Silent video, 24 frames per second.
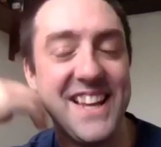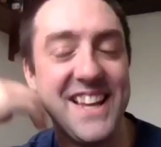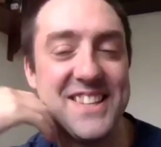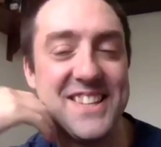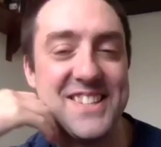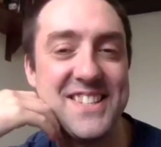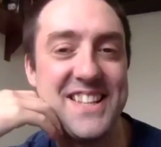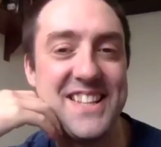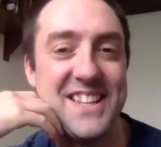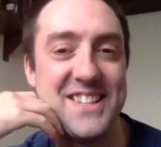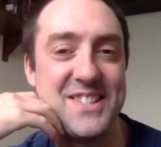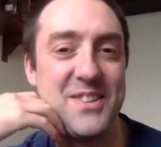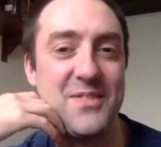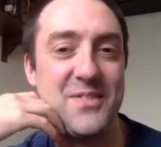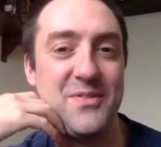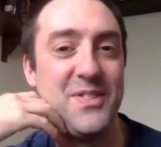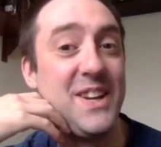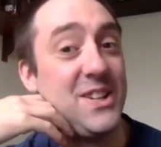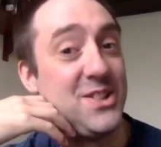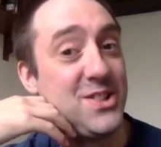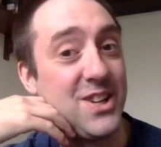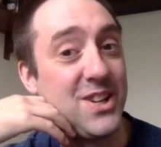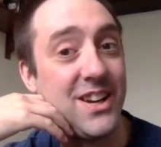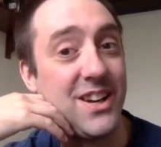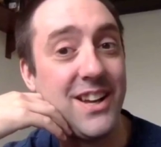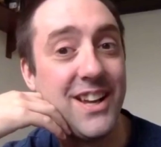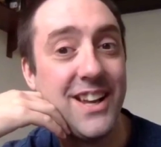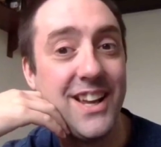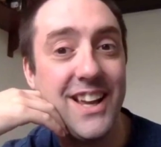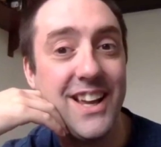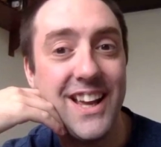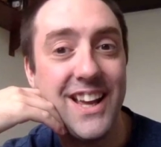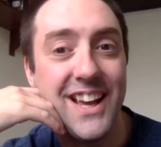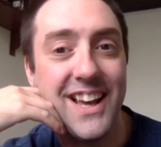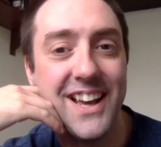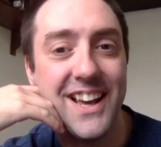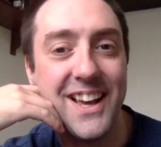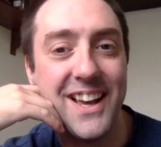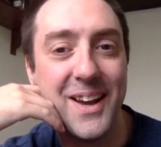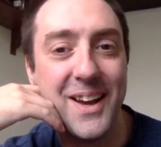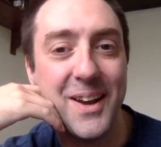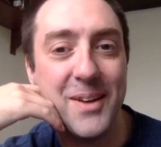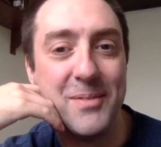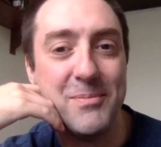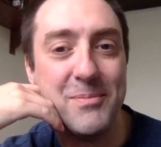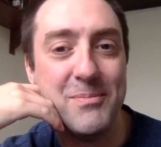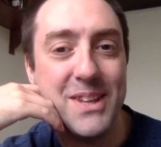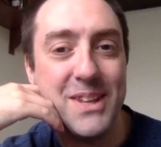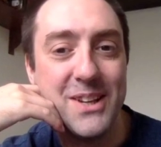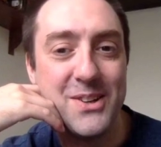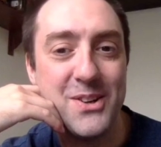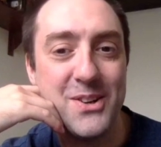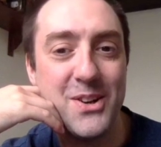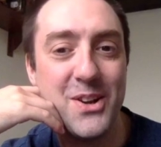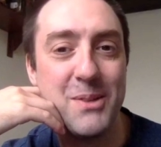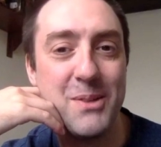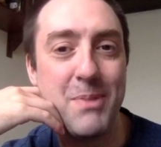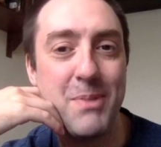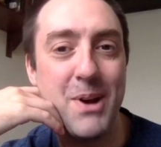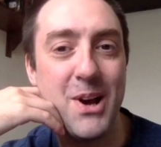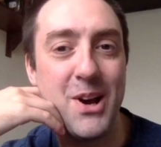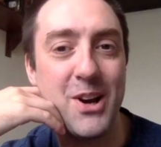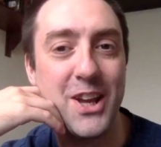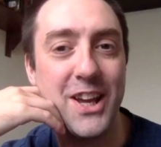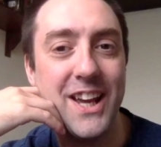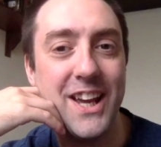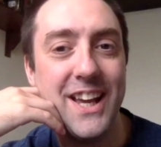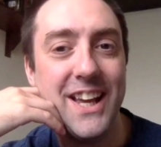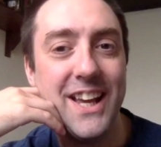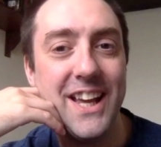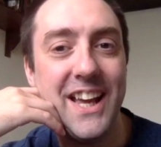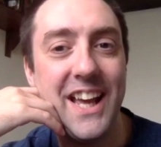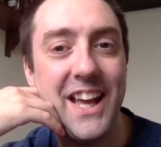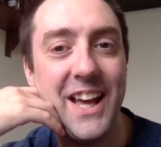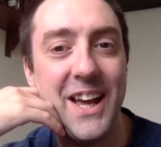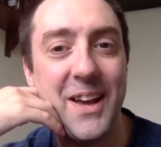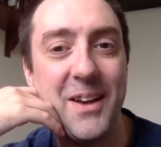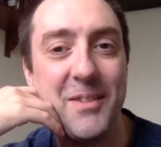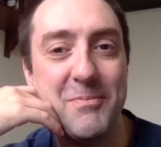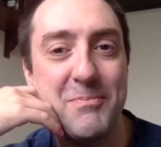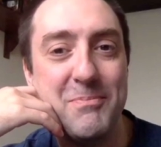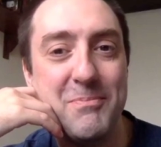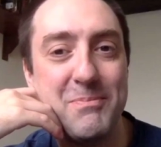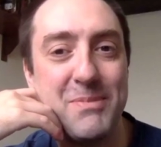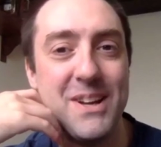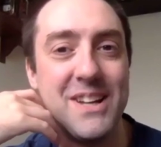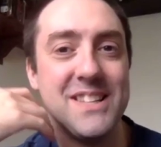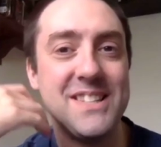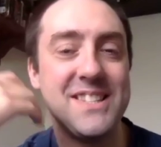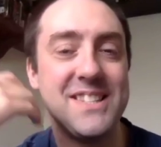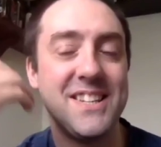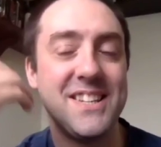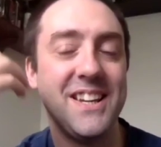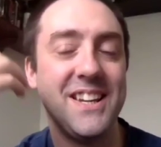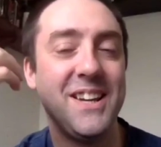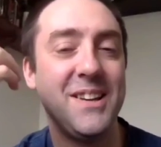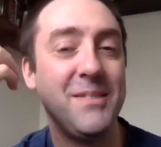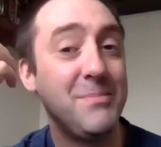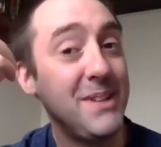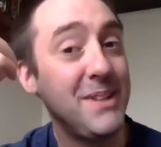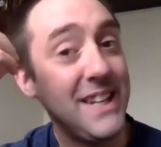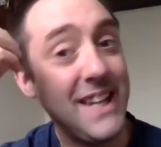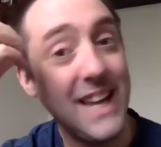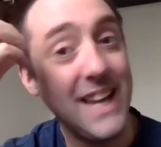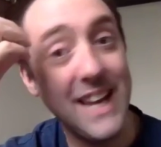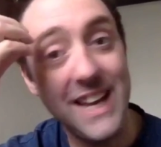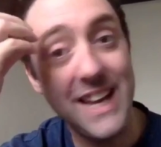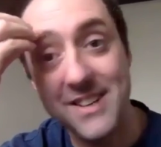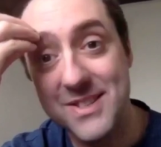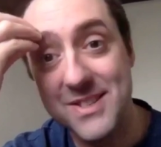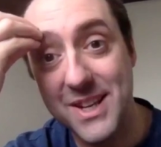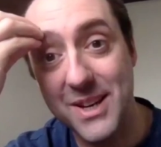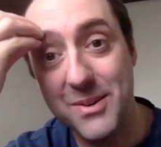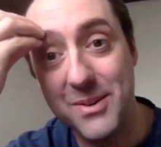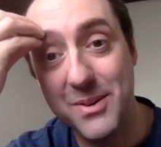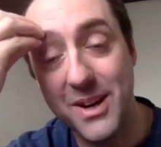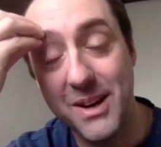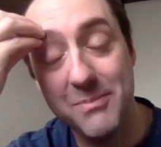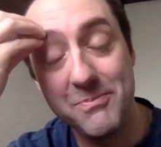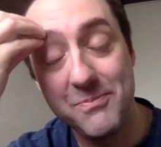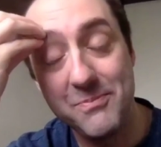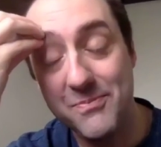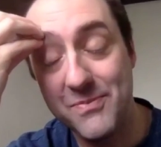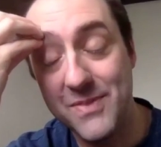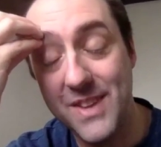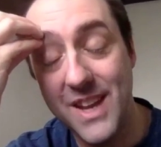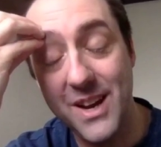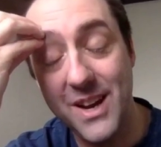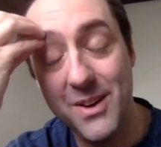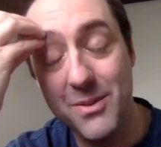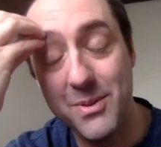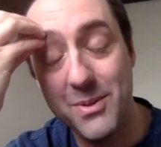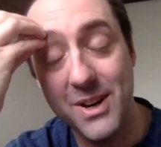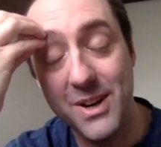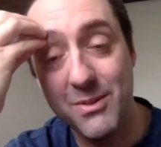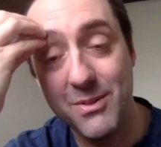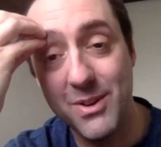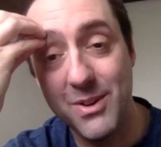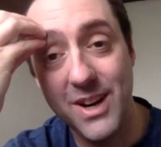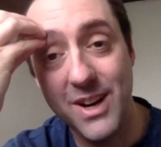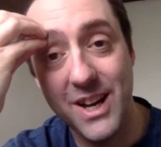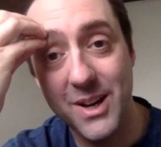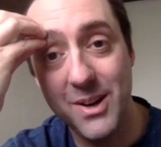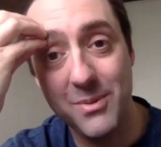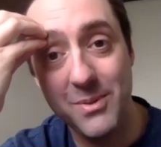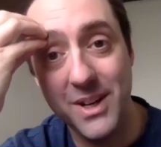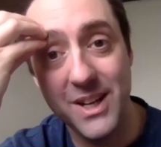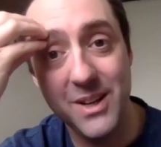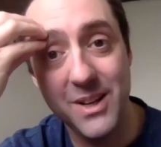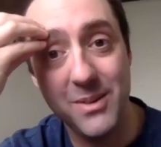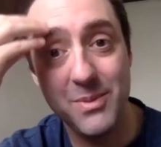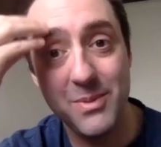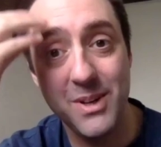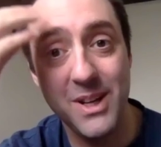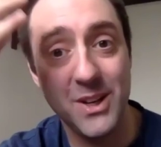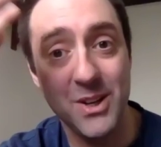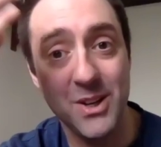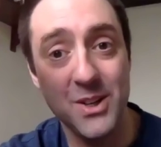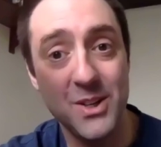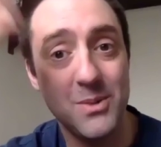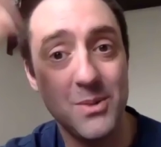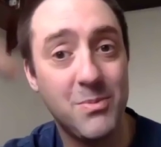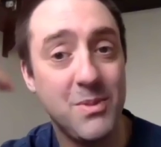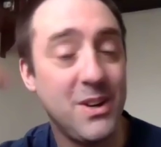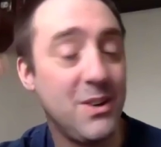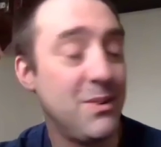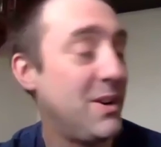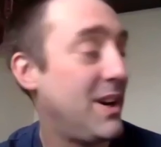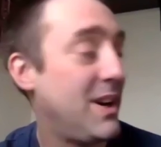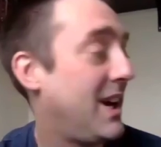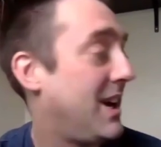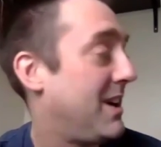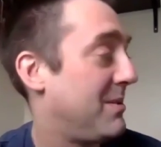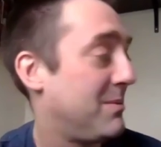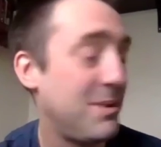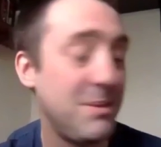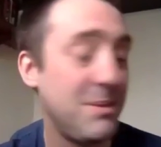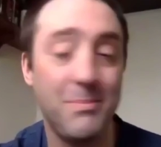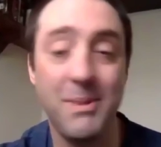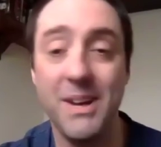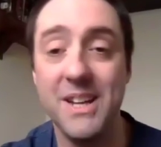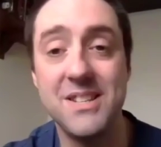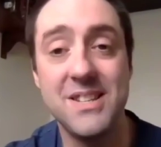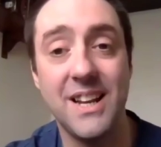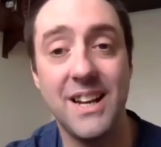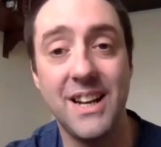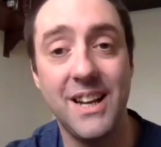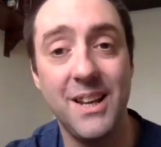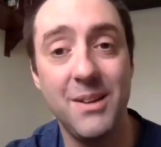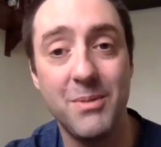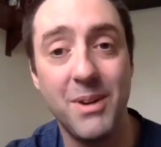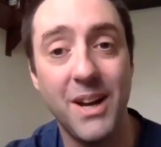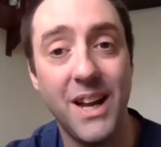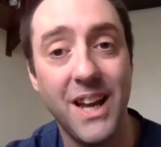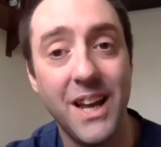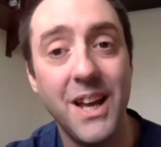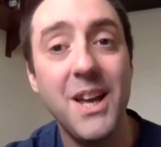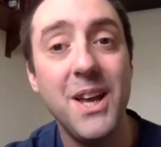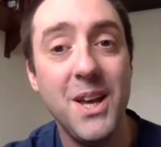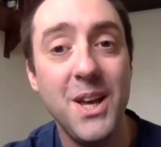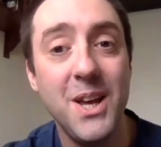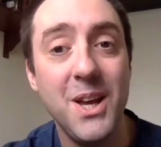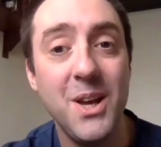a feature, not a bug. But yeah. So no, we're good. We're basically